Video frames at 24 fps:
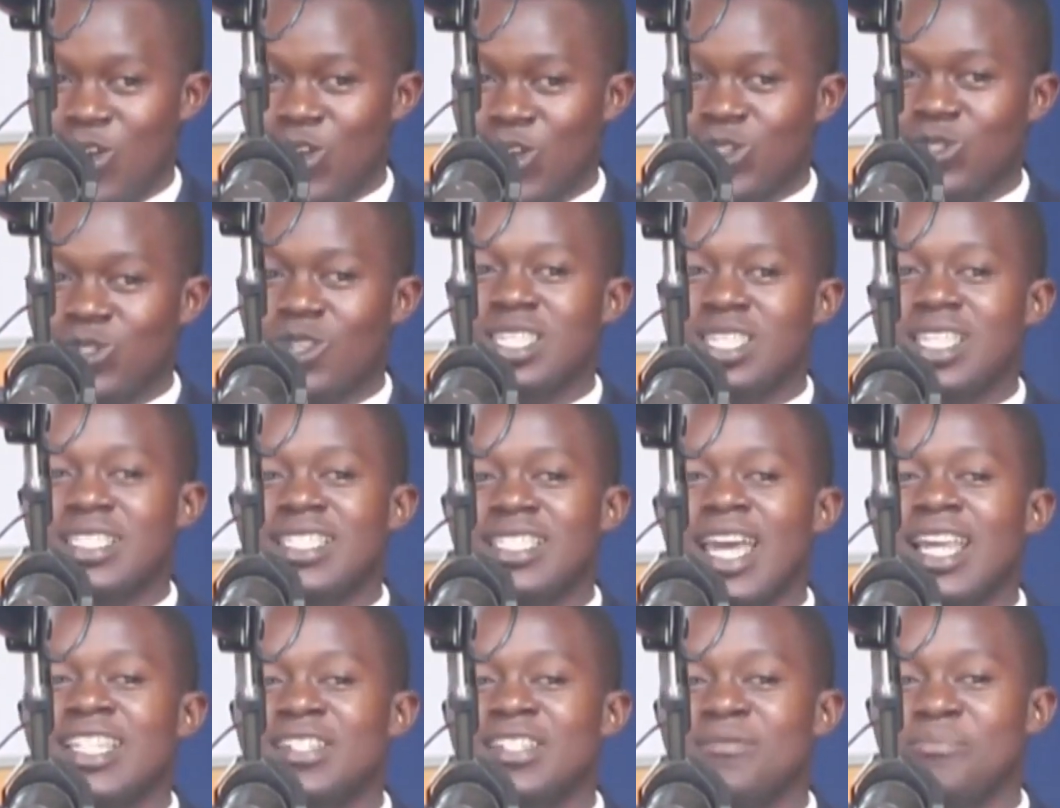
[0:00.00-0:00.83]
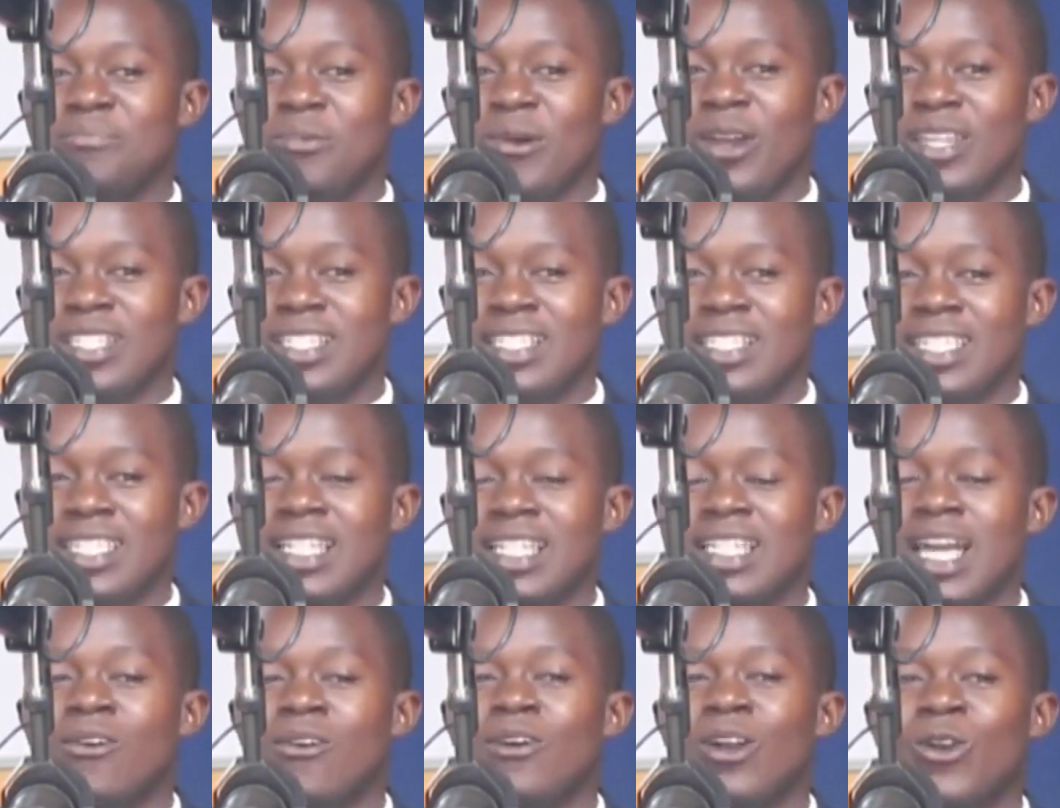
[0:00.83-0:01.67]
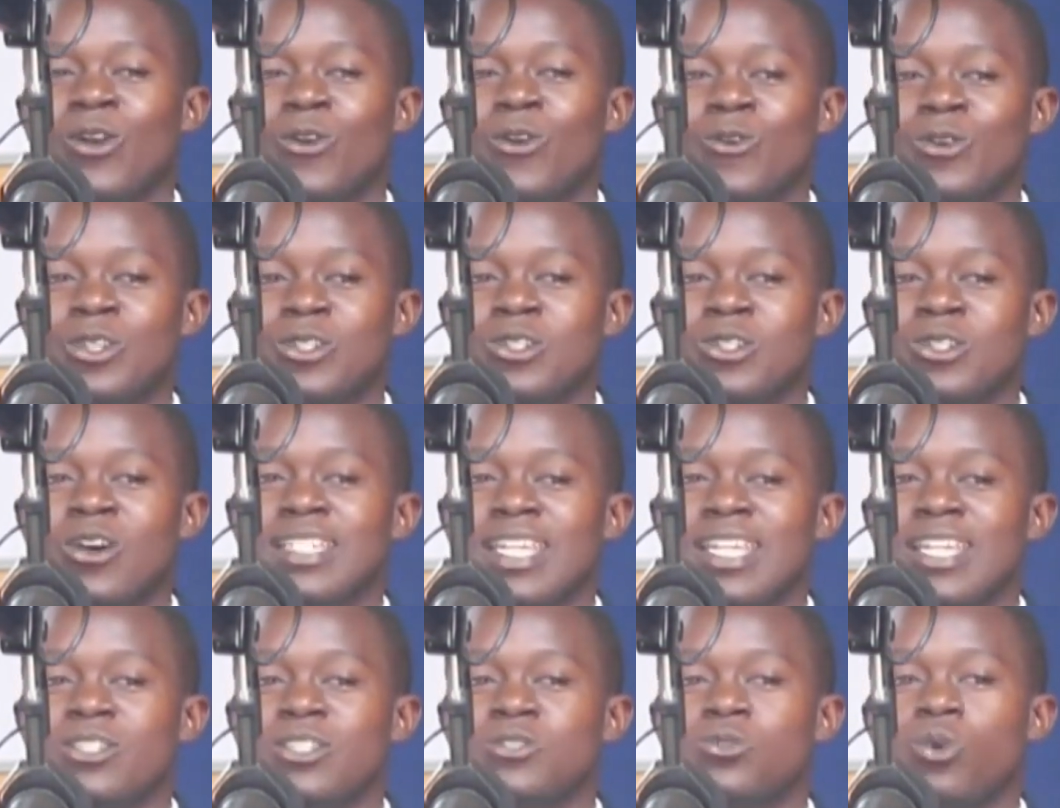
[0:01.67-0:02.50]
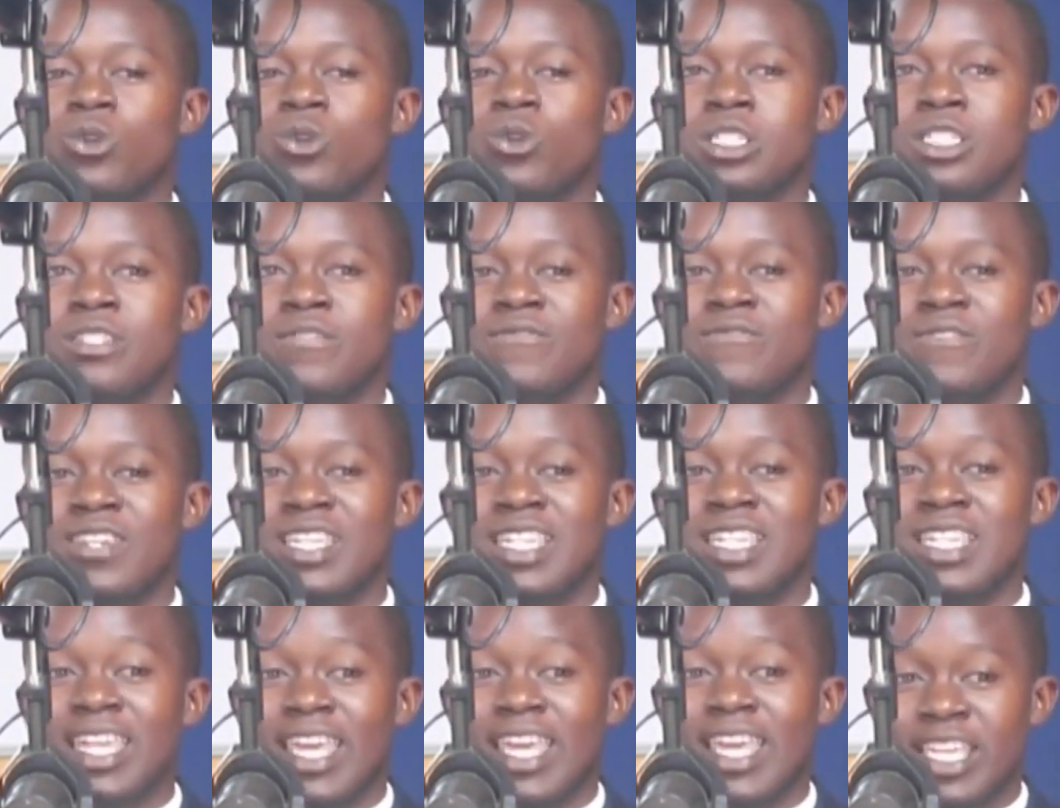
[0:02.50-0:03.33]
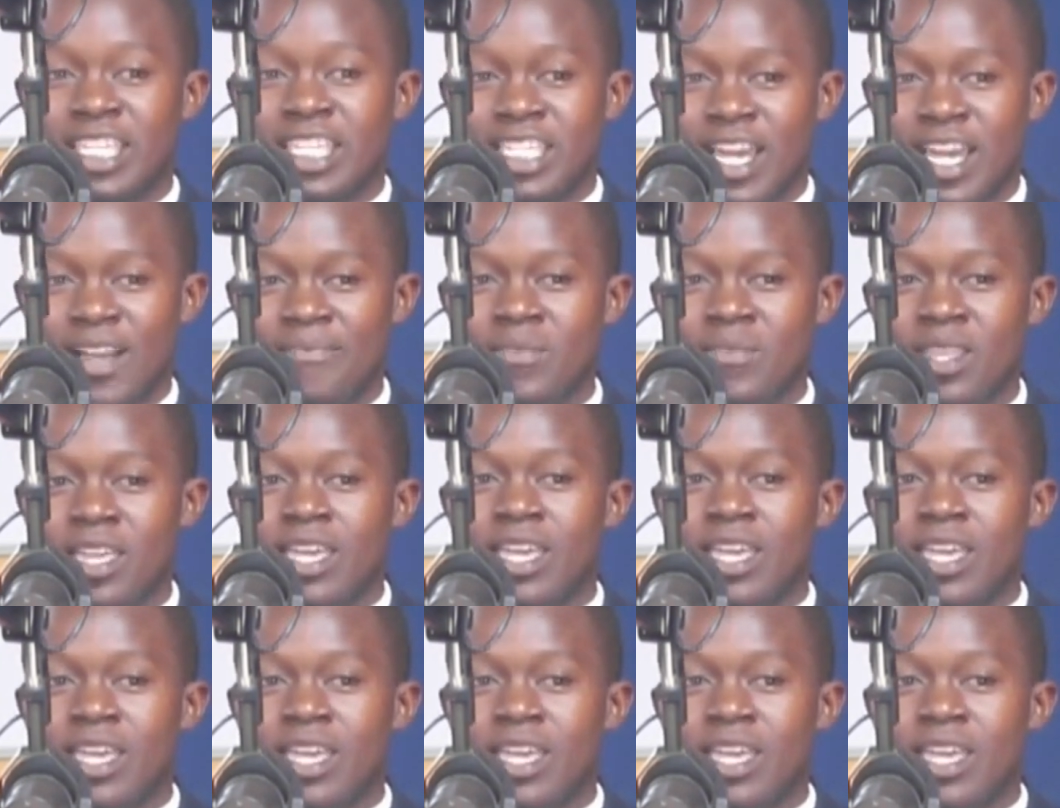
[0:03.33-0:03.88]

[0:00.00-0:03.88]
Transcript: So the starting point is that our law is not exhaustive in nature,